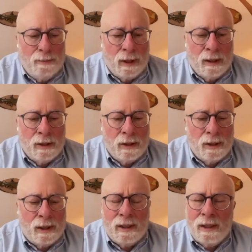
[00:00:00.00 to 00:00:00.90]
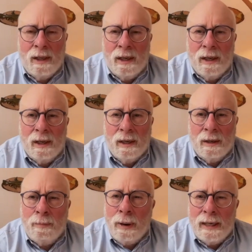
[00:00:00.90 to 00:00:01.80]
It's like a
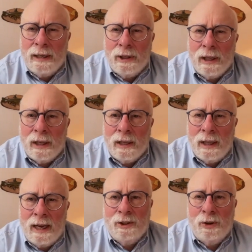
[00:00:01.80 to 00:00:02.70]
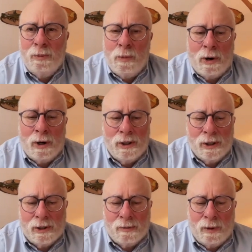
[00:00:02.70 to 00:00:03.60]
binary, like classical
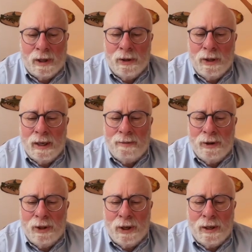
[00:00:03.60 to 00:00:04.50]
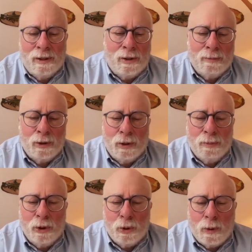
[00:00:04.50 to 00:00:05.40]
Marxists. You want to look at everything in terms of the
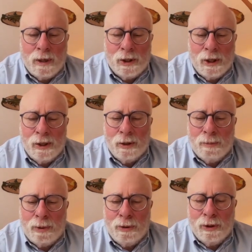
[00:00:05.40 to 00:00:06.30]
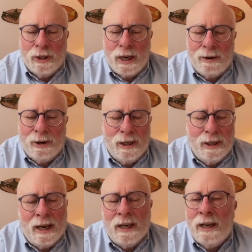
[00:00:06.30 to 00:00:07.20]
bourgeoisie and the proletariat and
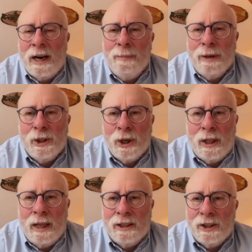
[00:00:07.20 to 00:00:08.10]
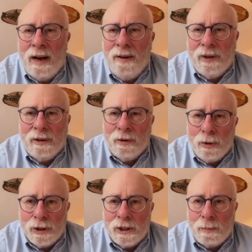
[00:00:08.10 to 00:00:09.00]
economics and class conflict. And of
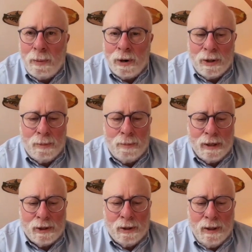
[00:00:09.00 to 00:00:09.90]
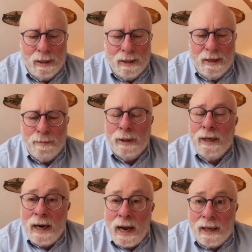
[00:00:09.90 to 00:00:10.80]
course, it's a part of the puzzle, but
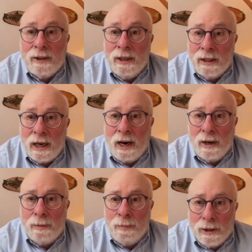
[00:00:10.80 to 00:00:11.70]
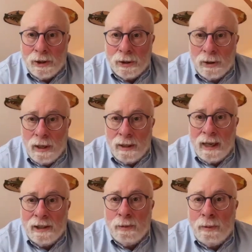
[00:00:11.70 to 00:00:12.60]
not the entire puzzle. And
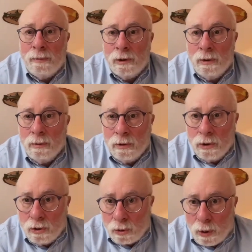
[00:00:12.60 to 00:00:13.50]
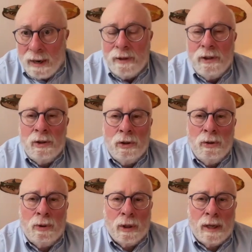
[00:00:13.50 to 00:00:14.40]
that's what we're striving to
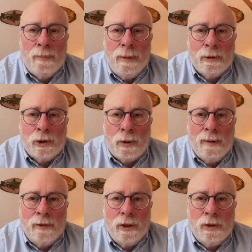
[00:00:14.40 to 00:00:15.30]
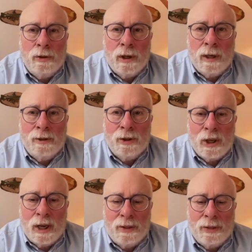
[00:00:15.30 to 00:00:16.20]
do, or a lot of people are striving to do, to
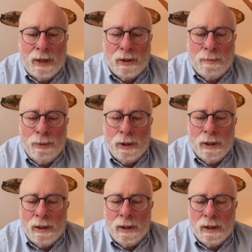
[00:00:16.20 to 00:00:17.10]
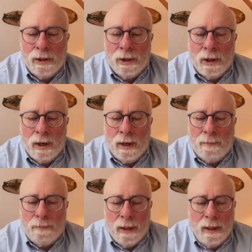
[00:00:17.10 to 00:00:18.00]
understand things that put it in these
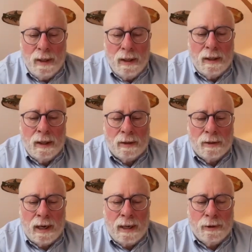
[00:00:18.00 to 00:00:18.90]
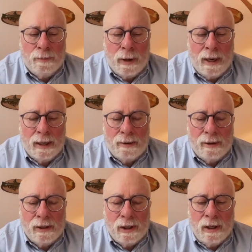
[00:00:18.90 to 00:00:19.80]
types of
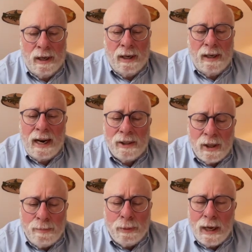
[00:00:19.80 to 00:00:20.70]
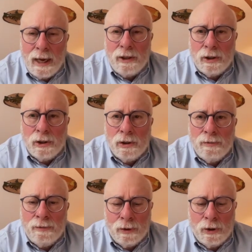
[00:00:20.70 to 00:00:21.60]
binaries. And it has implications
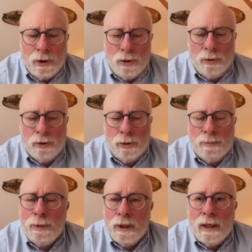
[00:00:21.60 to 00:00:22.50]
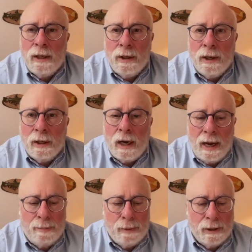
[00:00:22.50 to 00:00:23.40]
for Jews, particularly on
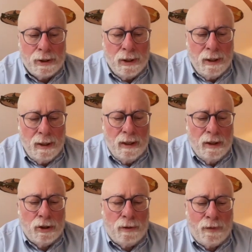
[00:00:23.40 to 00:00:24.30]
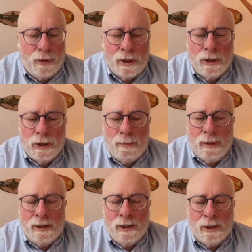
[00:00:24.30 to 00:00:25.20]
campus. So first, in some
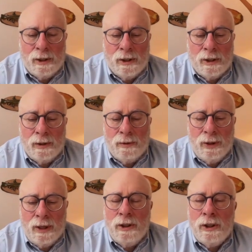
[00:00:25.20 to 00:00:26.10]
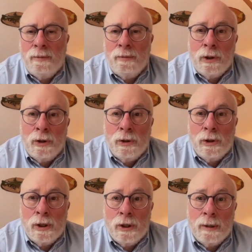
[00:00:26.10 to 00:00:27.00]
instances, things get reduced
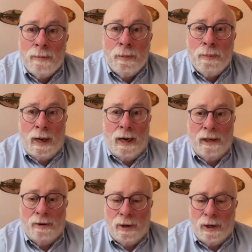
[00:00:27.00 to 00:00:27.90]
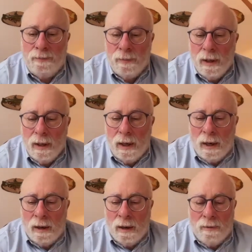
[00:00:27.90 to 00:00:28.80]
to the simple binary
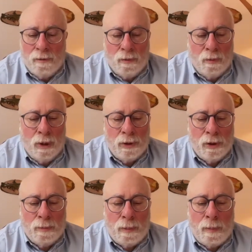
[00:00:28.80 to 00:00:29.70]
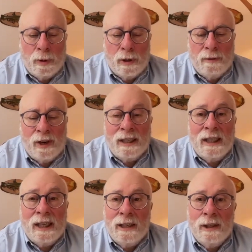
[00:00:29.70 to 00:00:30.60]
of whether the proponent of an
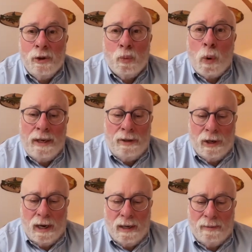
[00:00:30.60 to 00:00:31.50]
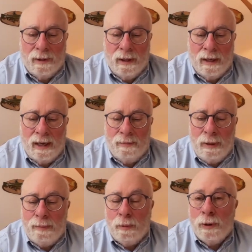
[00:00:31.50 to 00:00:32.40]
idea is white or not. Again,
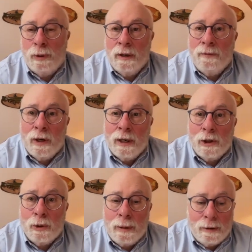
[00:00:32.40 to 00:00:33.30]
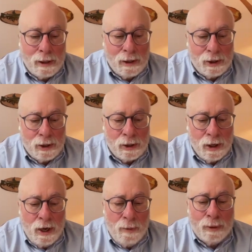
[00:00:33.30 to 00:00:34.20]
people bring different experiences,
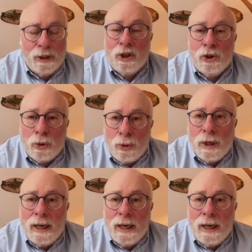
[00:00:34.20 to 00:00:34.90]
but the sort